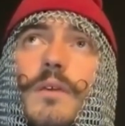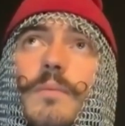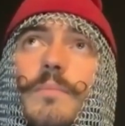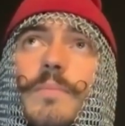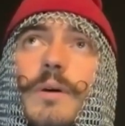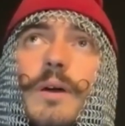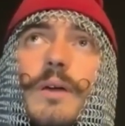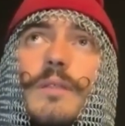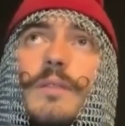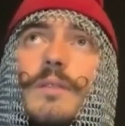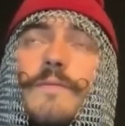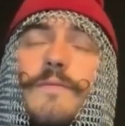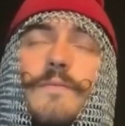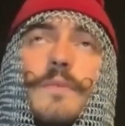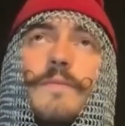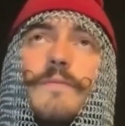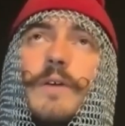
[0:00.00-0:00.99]
But
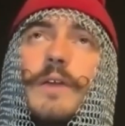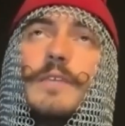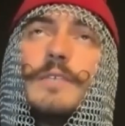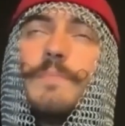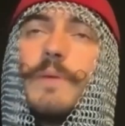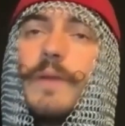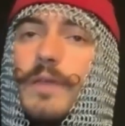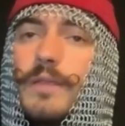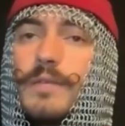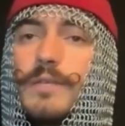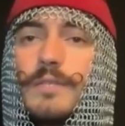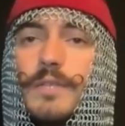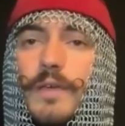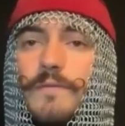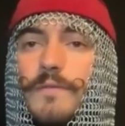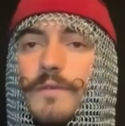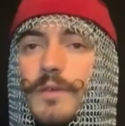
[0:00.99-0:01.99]
the face paint is
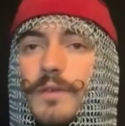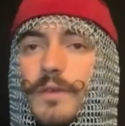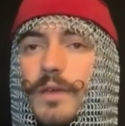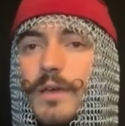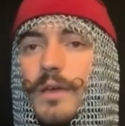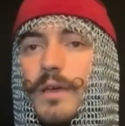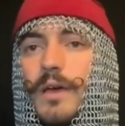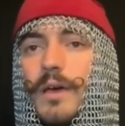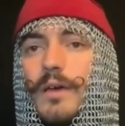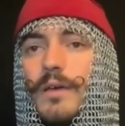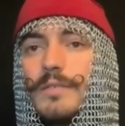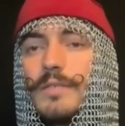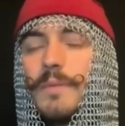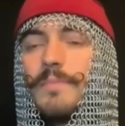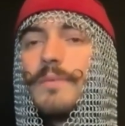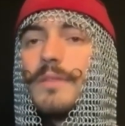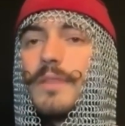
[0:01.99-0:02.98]
definitely
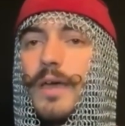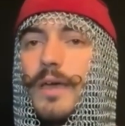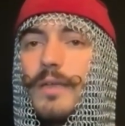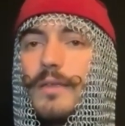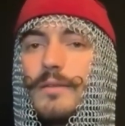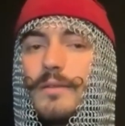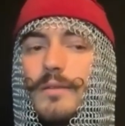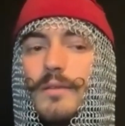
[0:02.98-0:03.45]
something that